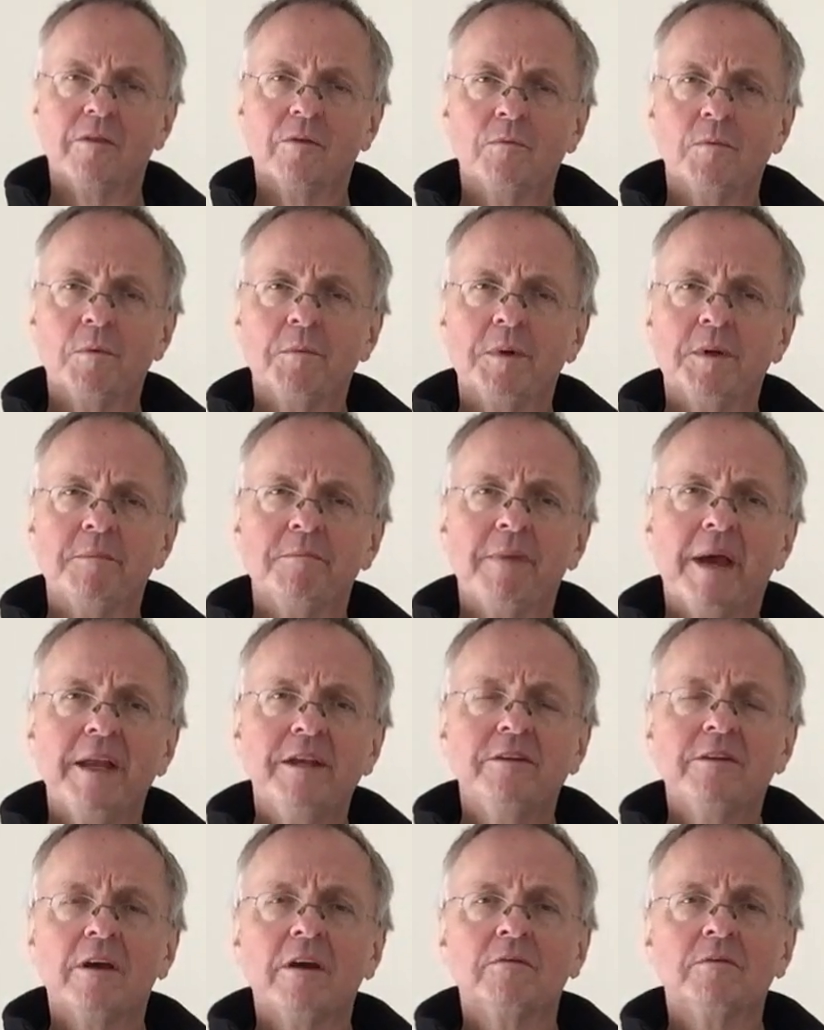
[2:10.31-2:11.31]
the woman
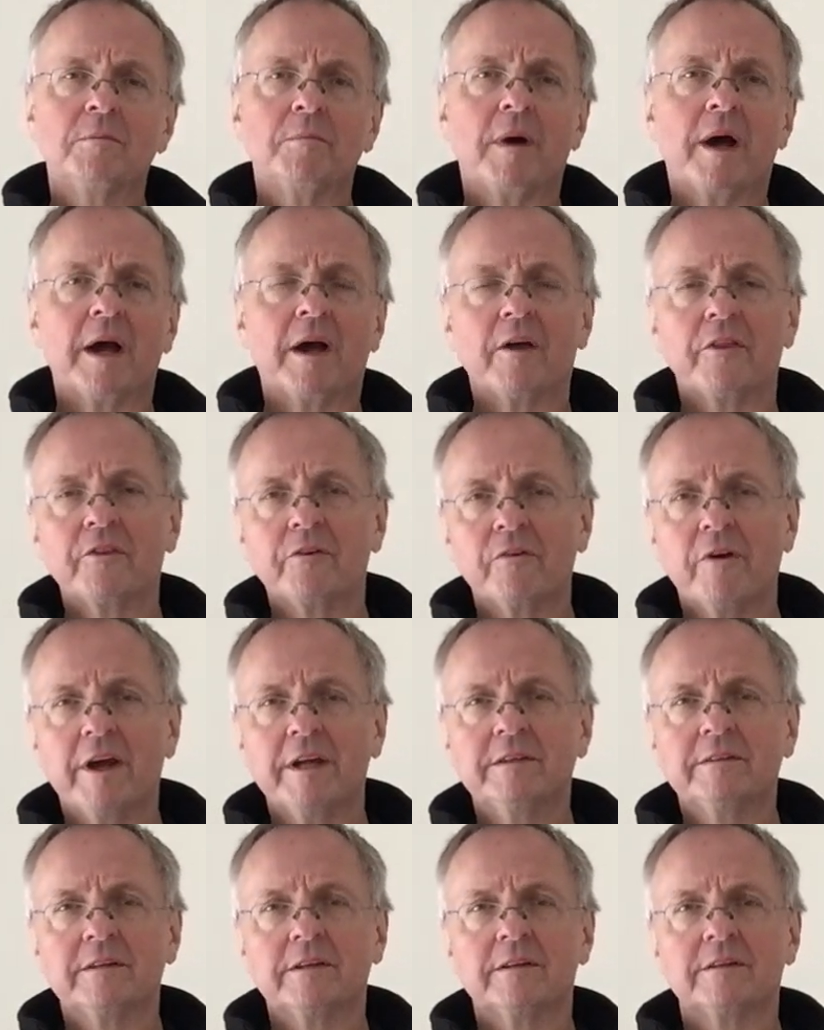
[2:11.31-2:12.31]
bent over by
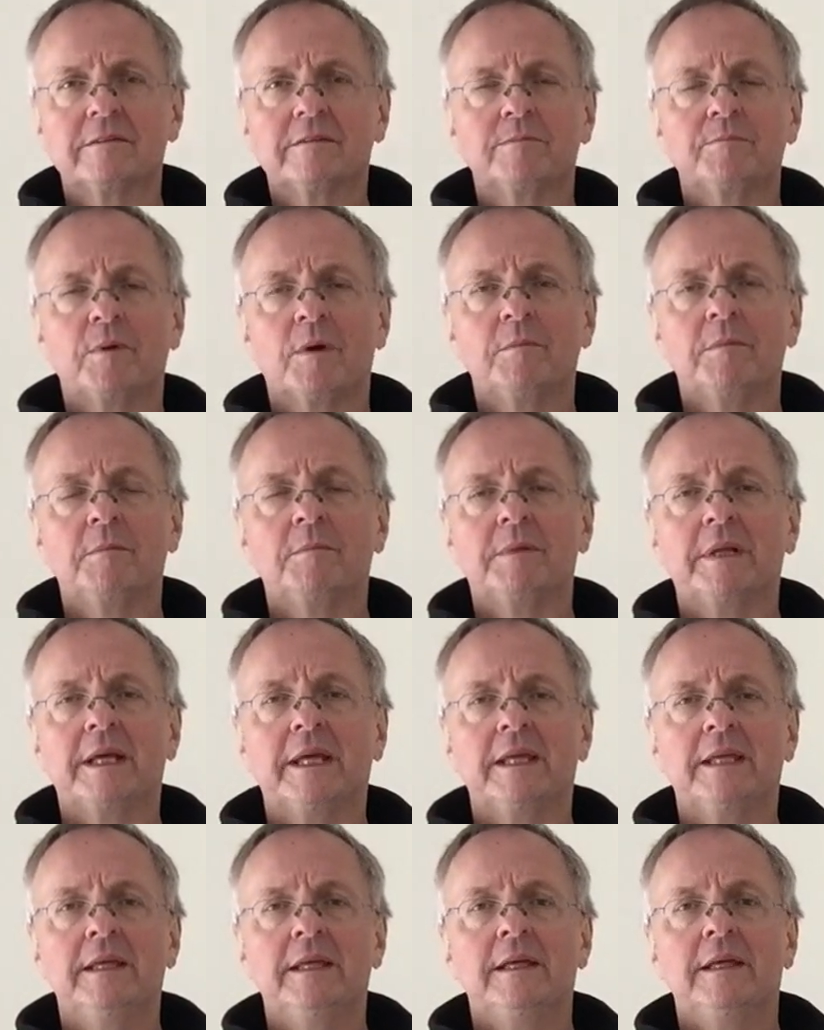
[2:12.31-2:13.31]
arthritis
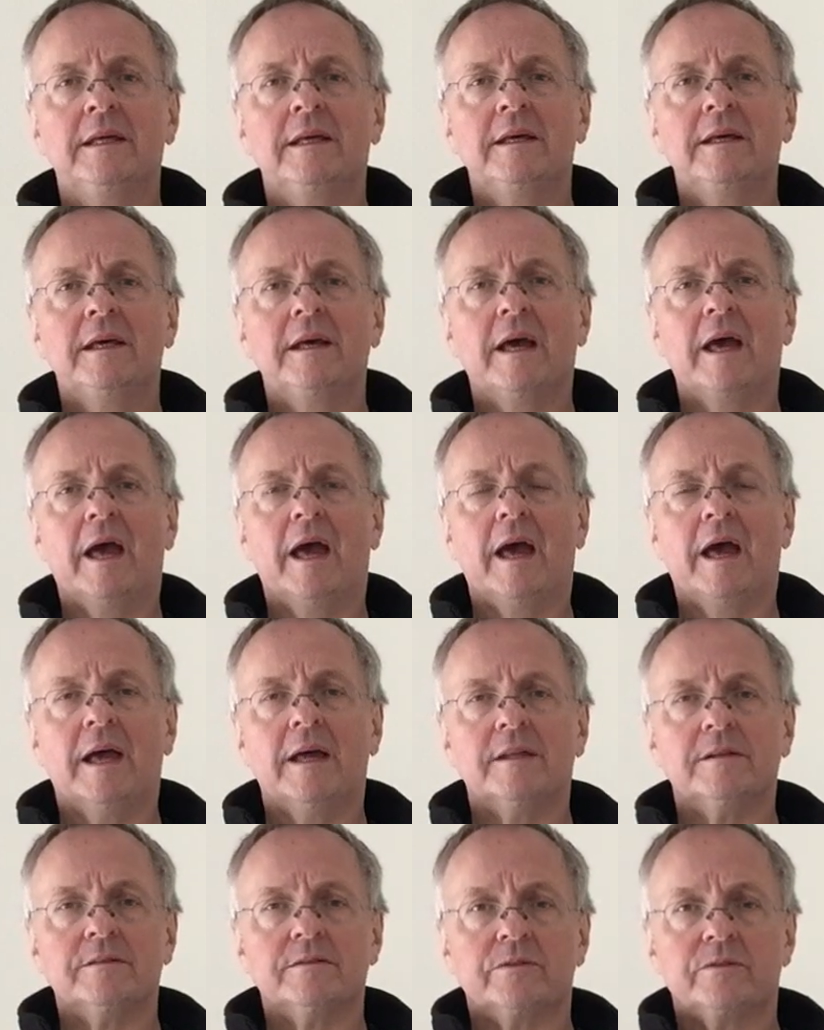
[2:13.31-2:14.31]
probably,
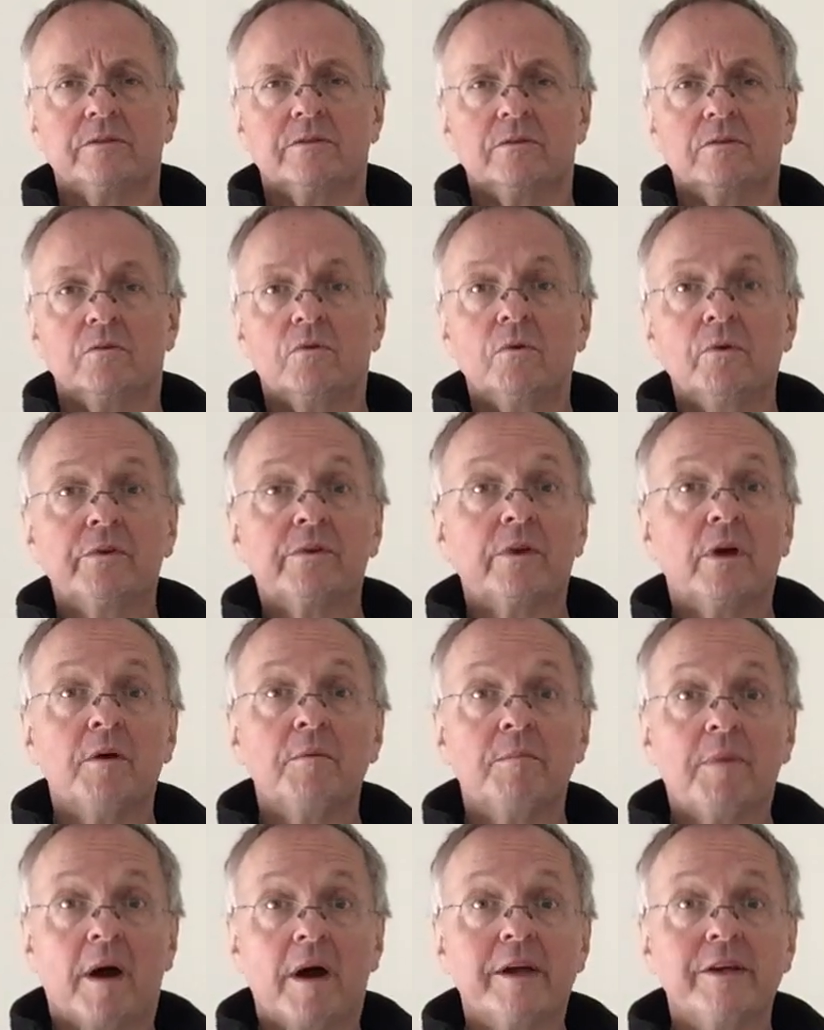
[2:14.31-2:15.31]
and
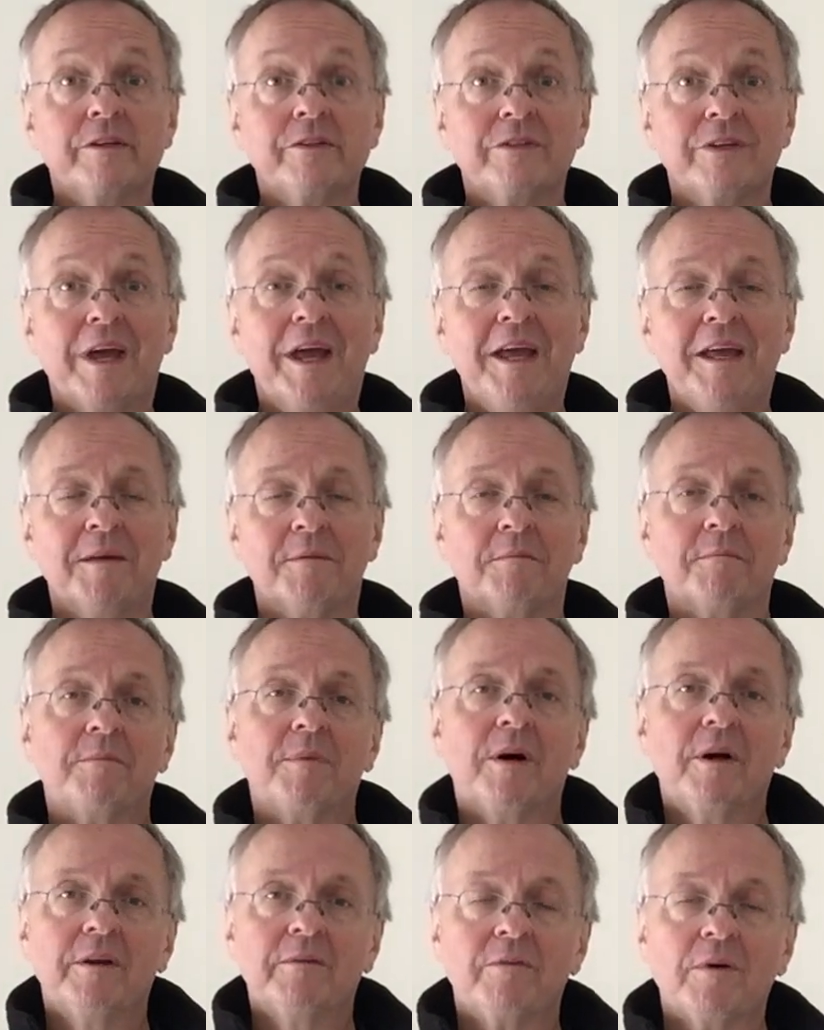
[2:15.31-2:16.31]
also by shame.
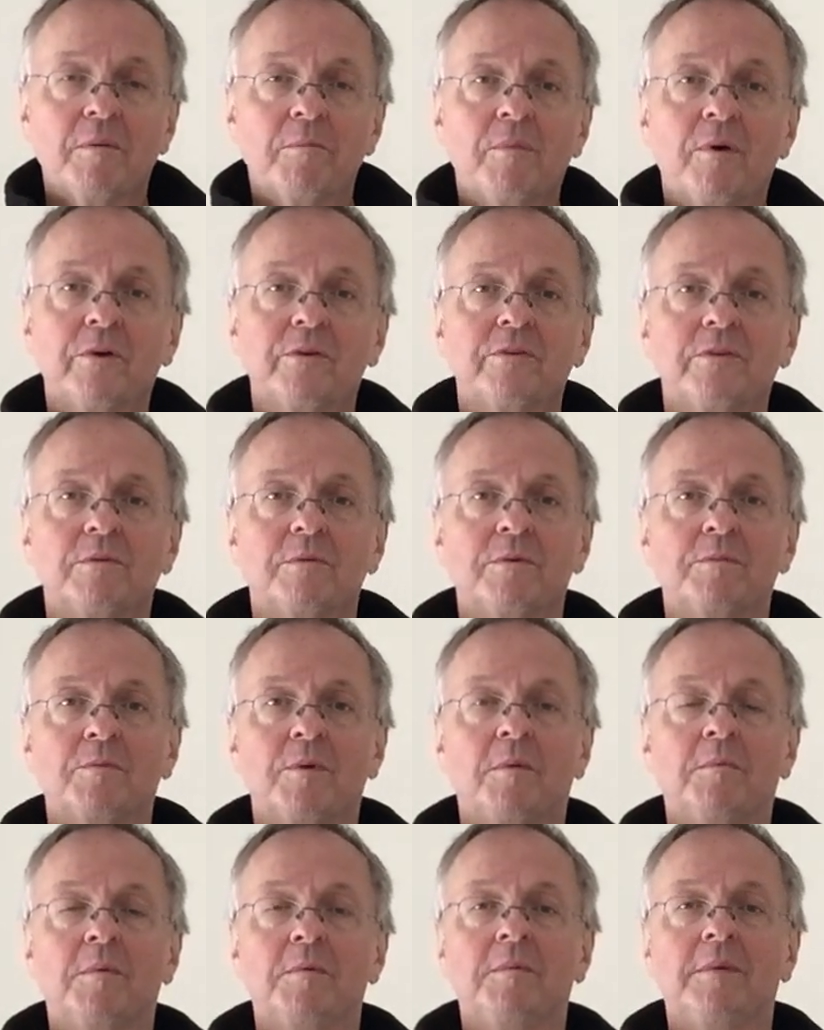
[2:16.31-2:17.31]
Part of her posture was
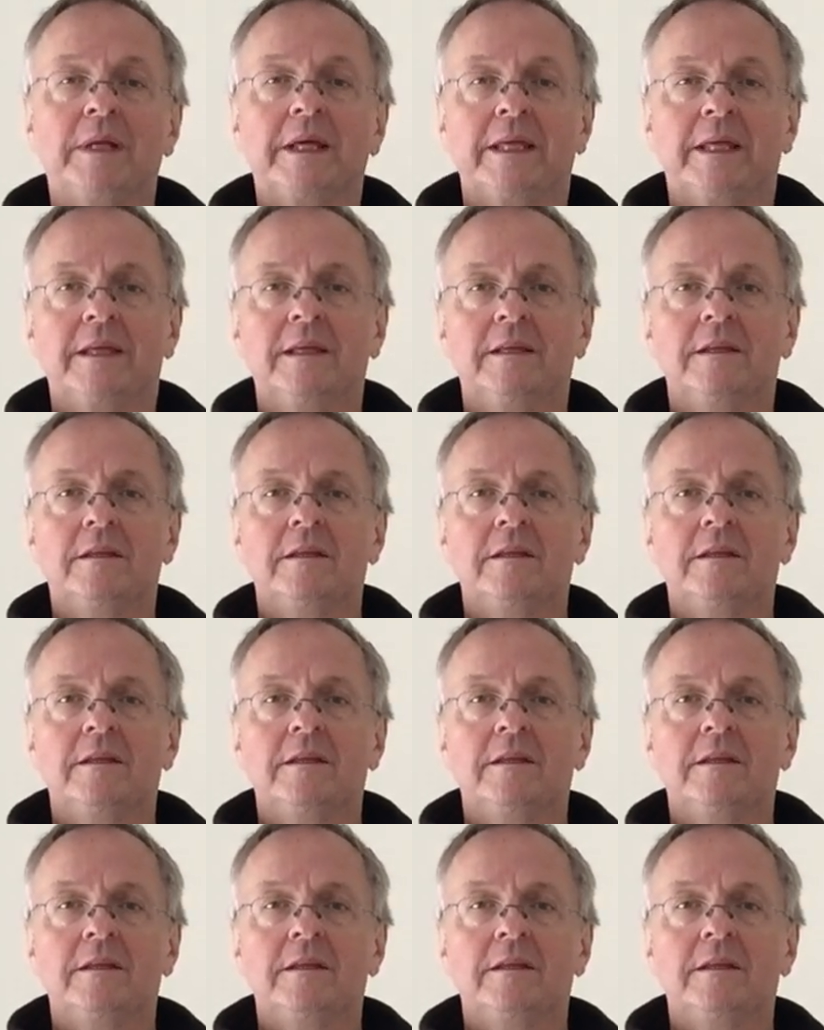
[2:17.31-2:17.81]
probably